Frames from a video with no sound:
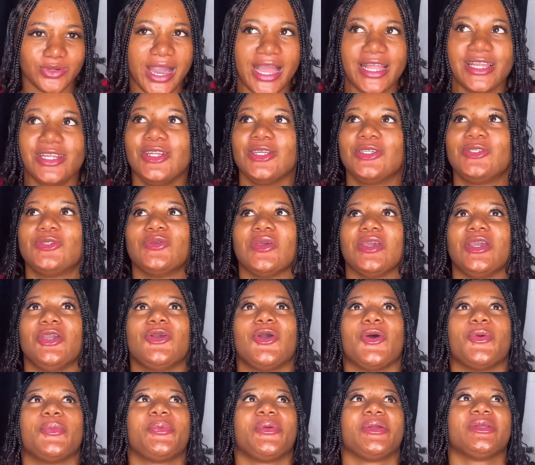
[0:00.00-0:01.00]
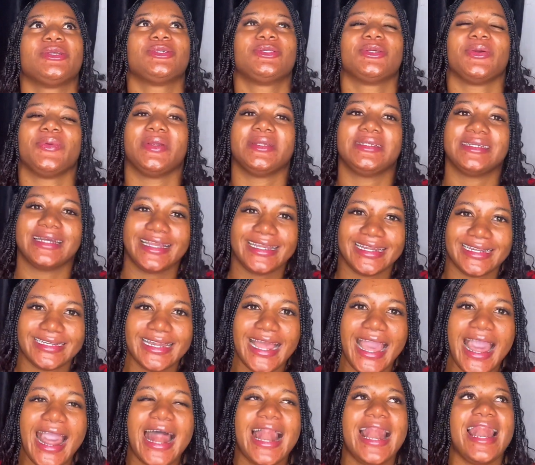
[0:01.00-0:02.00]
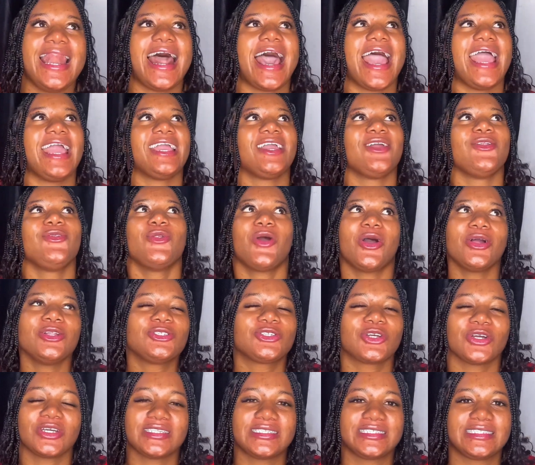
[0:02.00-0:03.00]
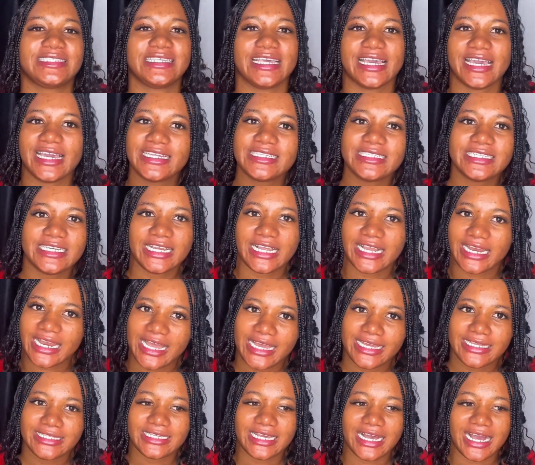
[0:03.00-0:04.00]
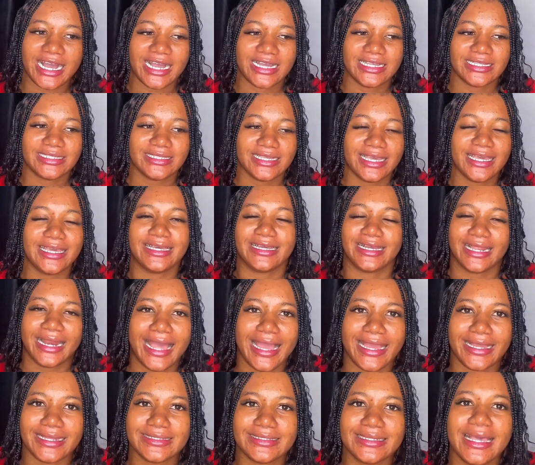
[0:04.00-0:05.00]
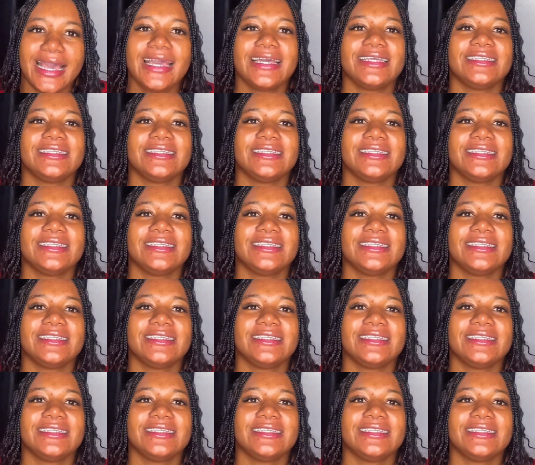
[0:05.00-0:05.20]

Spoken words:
I need you to incorporate storytelling, like not just seeing the client as a client,